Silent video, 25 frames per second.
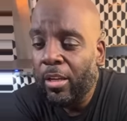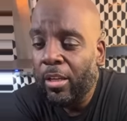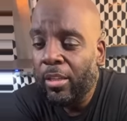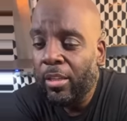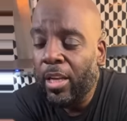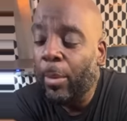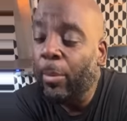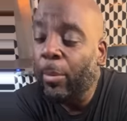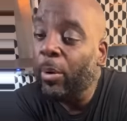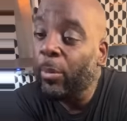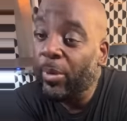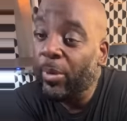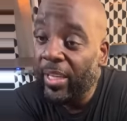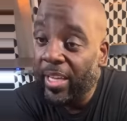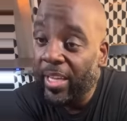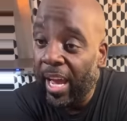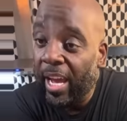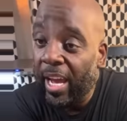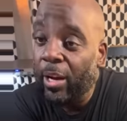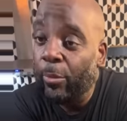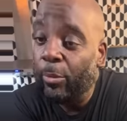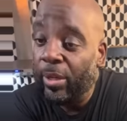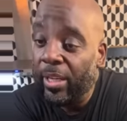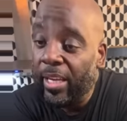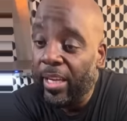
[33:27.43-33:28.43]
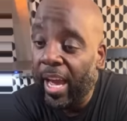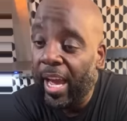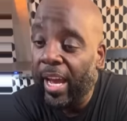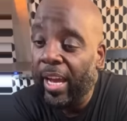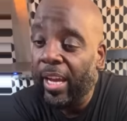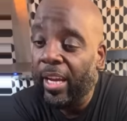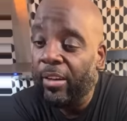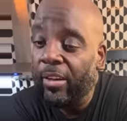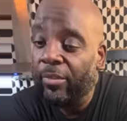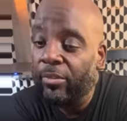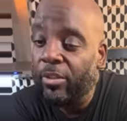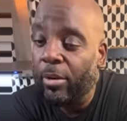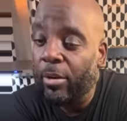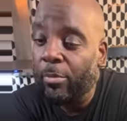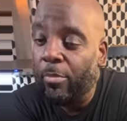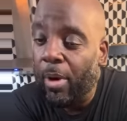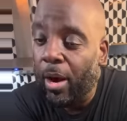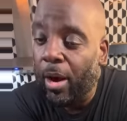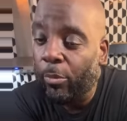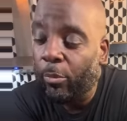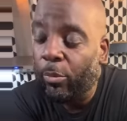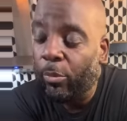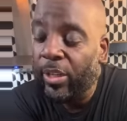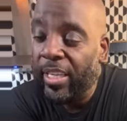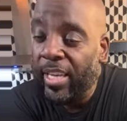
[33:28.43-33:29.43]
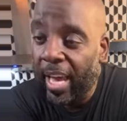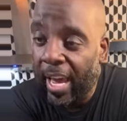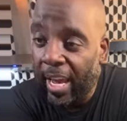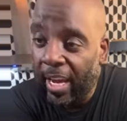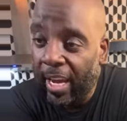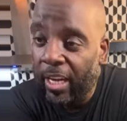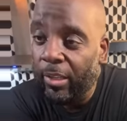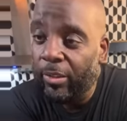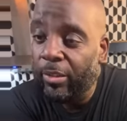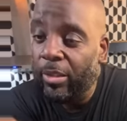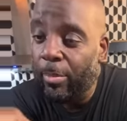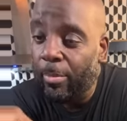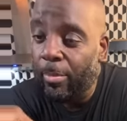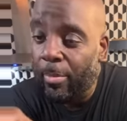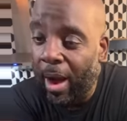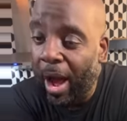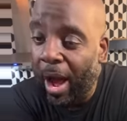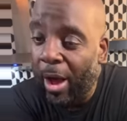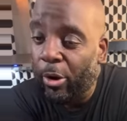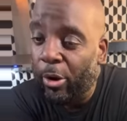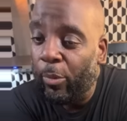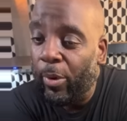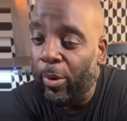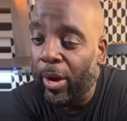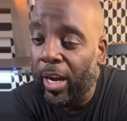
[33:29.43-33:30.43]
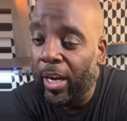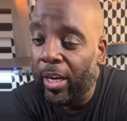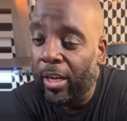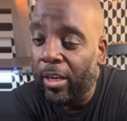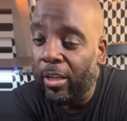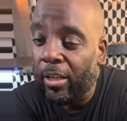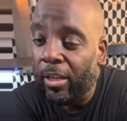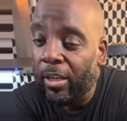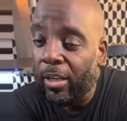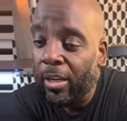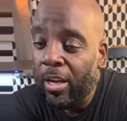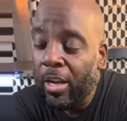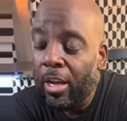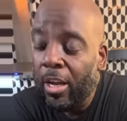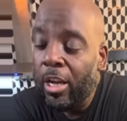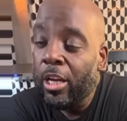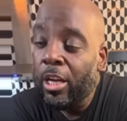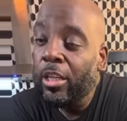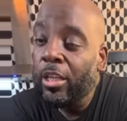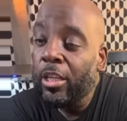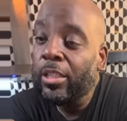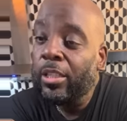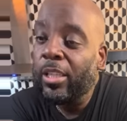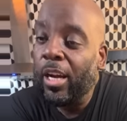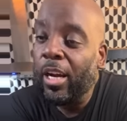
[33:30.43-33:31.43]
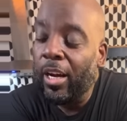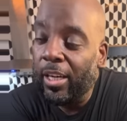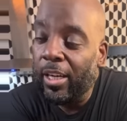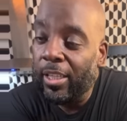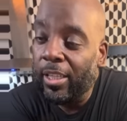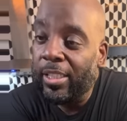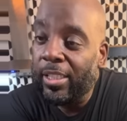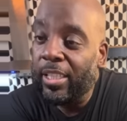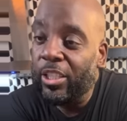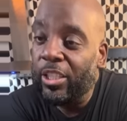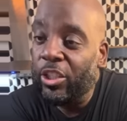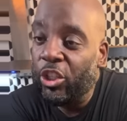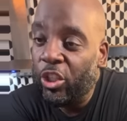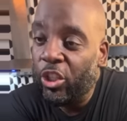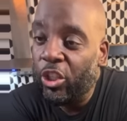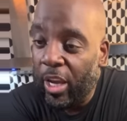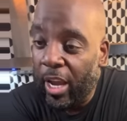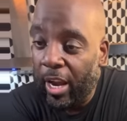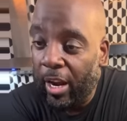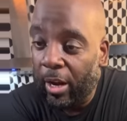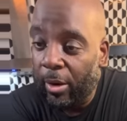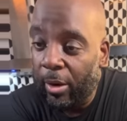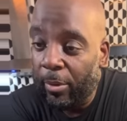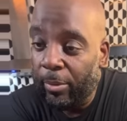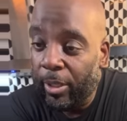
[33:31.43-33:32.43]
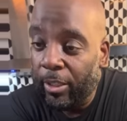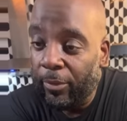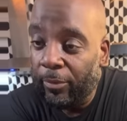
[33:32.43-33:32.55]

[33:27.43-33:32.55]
That's what we gave. We gave the we gave the moderator to Auntie Sherry.